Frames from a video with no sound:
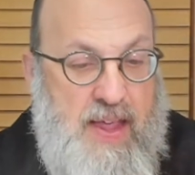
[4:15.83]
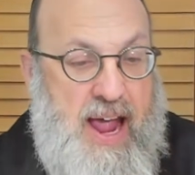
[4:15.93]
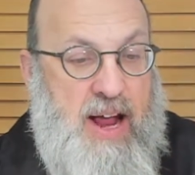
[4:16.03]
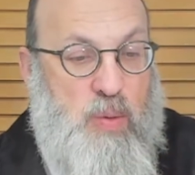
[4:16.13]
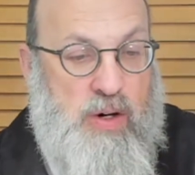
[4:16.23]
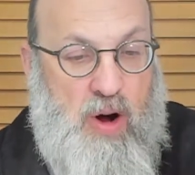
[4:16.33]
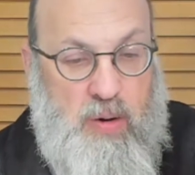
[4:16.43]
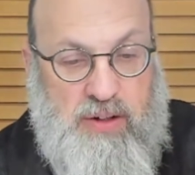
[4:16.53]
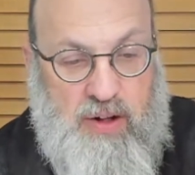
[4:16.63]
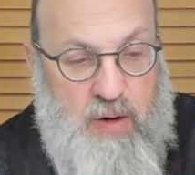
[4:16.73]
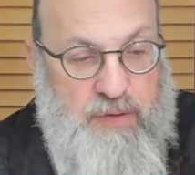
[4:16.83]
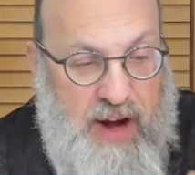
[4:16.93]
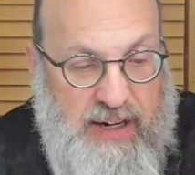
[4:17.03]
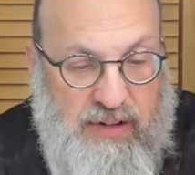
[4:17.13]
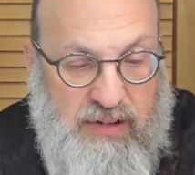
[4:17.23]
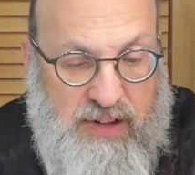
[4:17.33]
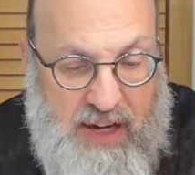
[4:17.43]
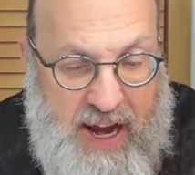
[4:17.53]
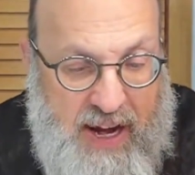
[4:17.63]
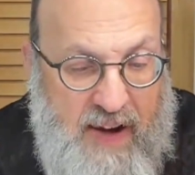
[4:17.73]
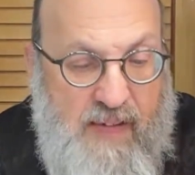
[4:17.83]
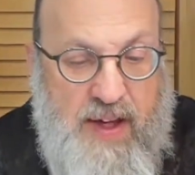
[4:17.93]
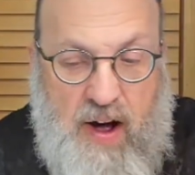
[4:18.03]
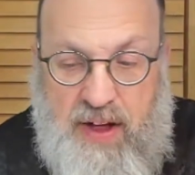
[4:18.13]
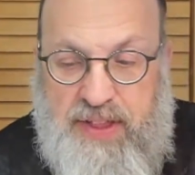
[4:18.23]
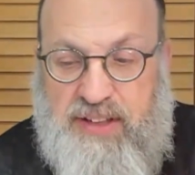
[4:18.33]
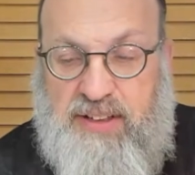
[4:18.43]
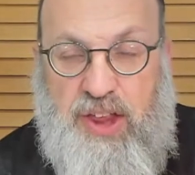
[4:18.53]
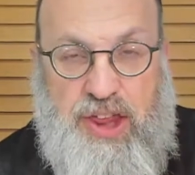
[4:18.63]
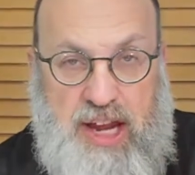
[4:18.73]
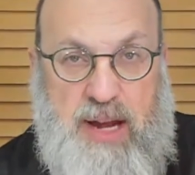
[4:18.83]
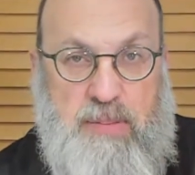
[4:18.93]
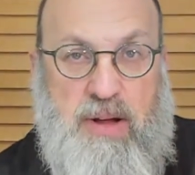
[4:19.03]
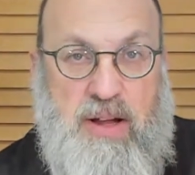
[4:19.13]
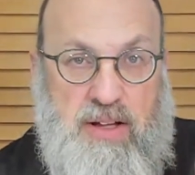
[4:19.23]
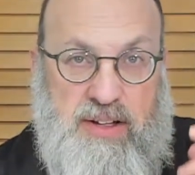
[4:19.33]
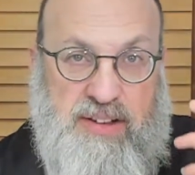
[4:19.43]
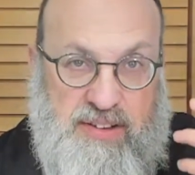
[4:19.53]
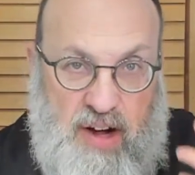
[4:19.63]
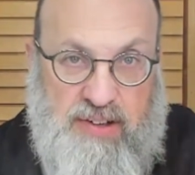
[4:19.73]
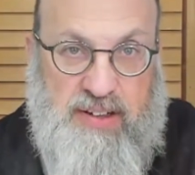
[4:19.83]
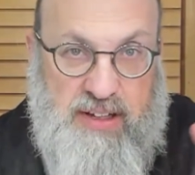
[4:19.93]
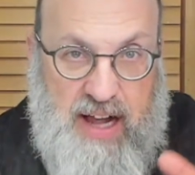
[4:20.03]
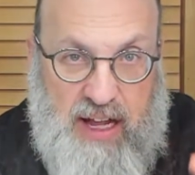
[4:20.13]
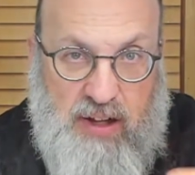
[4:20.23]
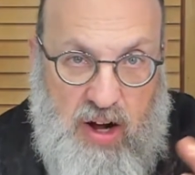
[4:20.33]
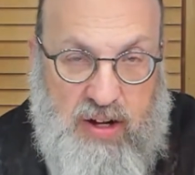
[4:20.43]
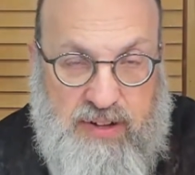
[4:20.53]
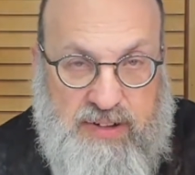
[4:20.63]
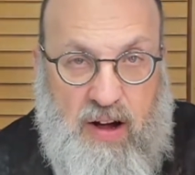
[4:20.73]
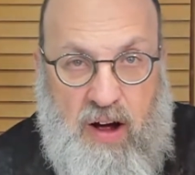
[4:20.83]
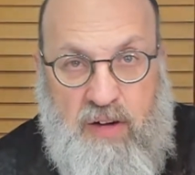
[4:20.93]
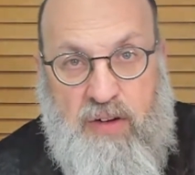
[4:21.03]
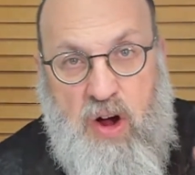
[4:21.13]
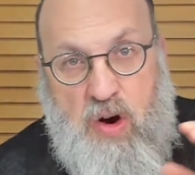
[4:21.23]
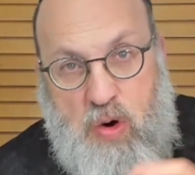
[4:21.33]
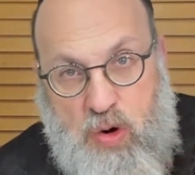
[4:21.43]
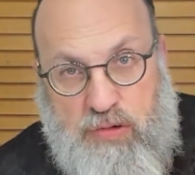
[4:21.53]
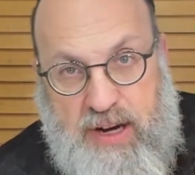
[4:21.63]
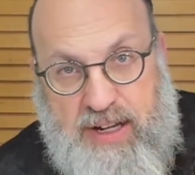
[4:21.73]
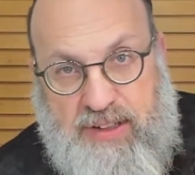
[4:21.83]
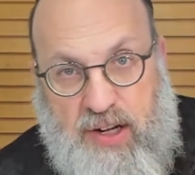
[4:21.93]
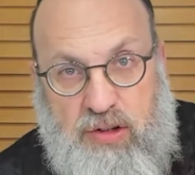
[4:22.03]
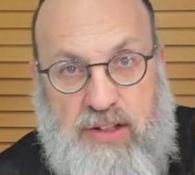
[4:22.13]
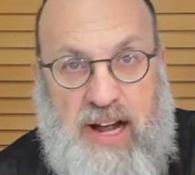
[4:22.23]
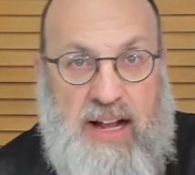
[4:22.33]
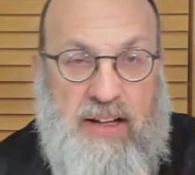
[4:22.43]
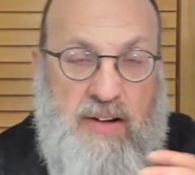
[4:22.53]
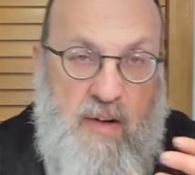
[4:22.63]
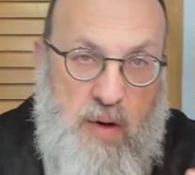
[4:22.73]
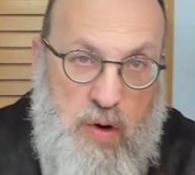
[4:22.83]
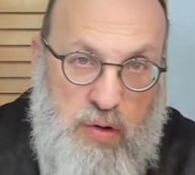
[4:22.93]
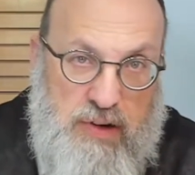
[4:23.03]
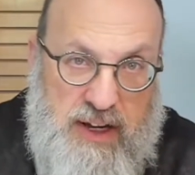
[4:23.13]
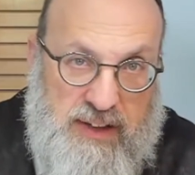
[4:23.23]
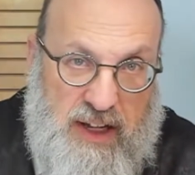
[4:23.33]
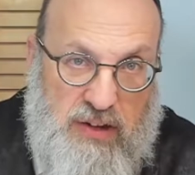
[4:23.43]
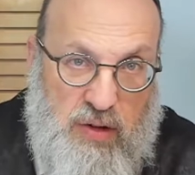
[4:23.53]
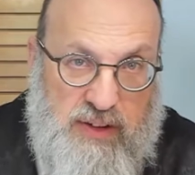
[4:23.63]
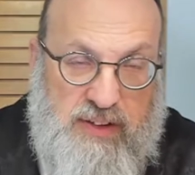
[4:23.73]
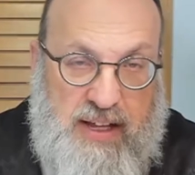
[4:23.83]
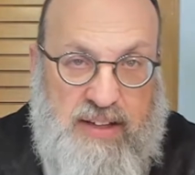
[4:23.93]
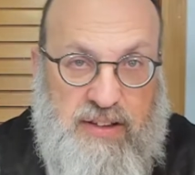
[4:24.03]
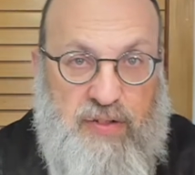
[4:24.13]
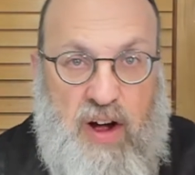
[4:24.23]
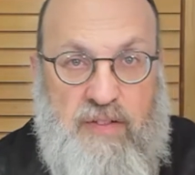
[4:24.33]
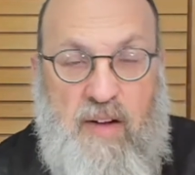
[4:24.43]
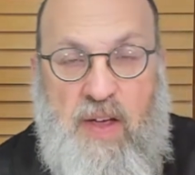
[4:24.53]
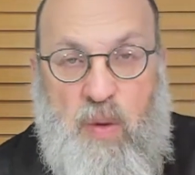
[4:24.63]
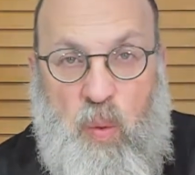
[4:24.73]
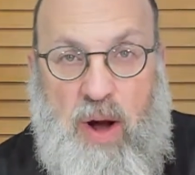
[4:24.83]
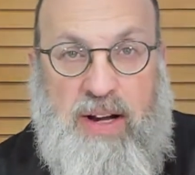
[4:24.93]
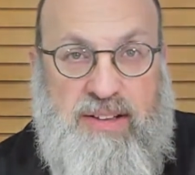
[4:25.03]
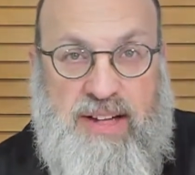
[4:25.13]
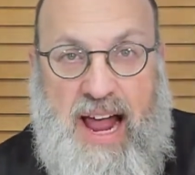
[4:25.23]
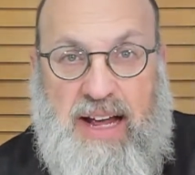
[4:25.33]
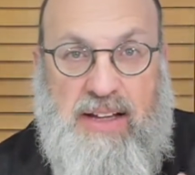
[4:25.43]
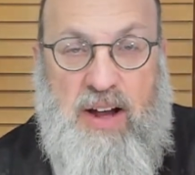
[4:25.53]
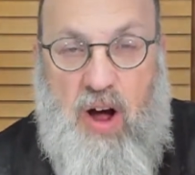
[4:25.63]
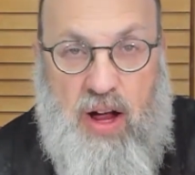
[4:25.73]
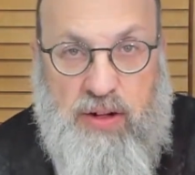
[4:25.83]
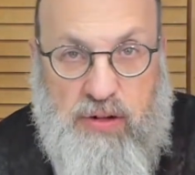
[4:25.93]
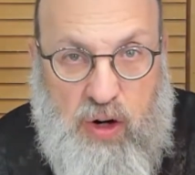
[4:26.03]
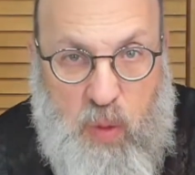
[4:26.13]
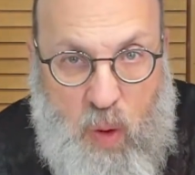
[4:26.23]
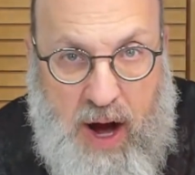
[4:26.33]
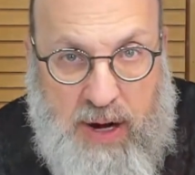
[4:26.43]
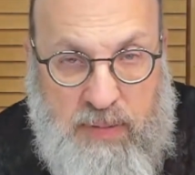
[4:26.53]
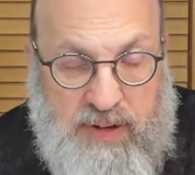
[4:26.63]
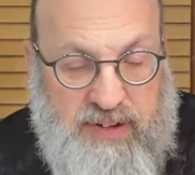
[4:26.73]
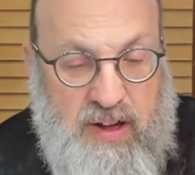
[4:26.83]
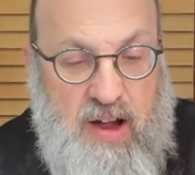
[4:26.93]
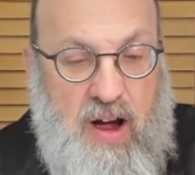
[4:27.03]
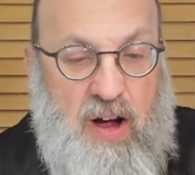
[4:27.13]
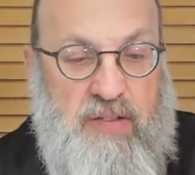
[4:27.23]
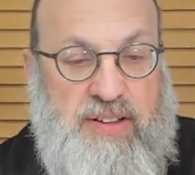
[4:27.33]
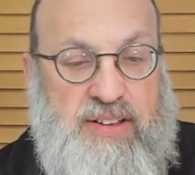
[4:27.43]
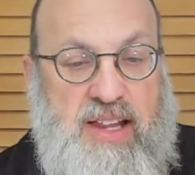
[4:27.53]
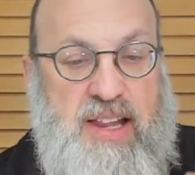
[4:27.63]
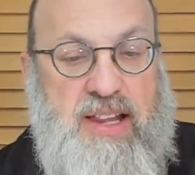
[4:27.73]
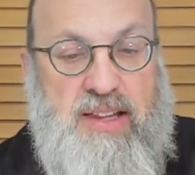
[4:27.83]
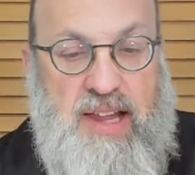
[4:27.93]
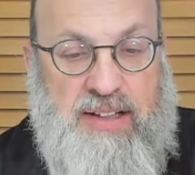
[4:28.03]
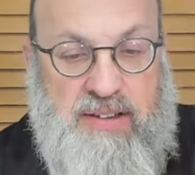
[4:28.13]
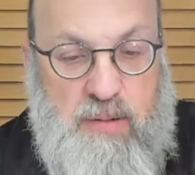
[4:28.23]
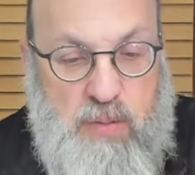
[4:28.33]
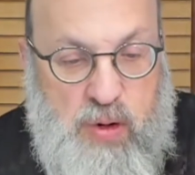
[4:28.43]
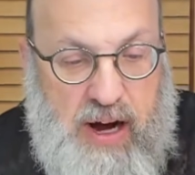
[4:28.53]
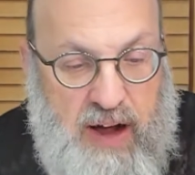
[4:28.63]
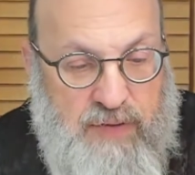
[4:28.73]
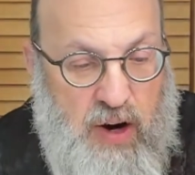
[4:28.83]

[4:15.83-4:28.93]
And we're going to go weiter today on this theme, discussing the halachas of who reads on your Dalit, who reads on Tesvav, what exactly are the requirements of a city that's Mukaf